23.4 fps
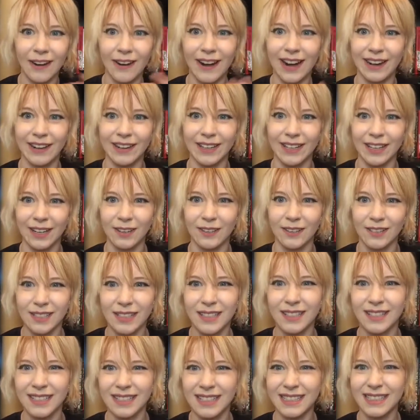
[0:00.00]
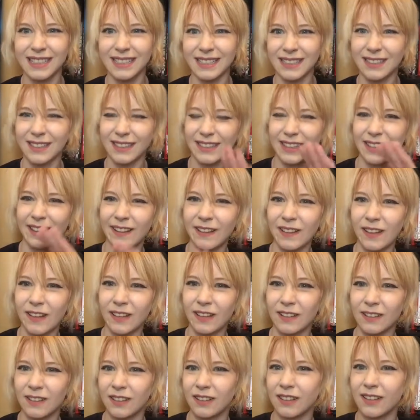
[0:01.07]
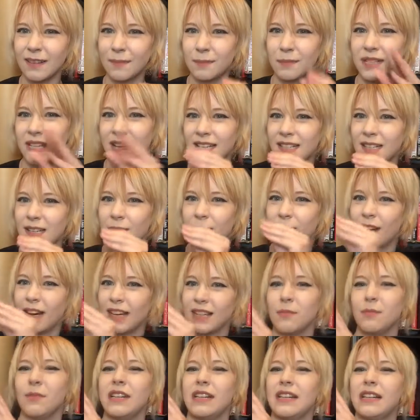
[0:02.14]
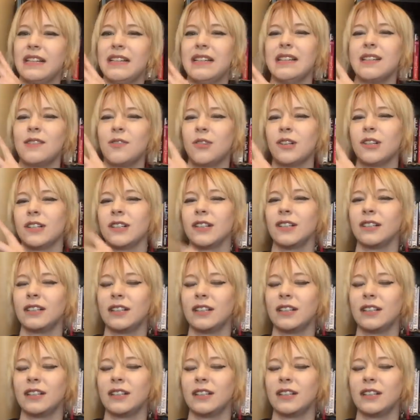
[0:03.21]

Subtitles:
how it goes. The little obsessive cosplay disorder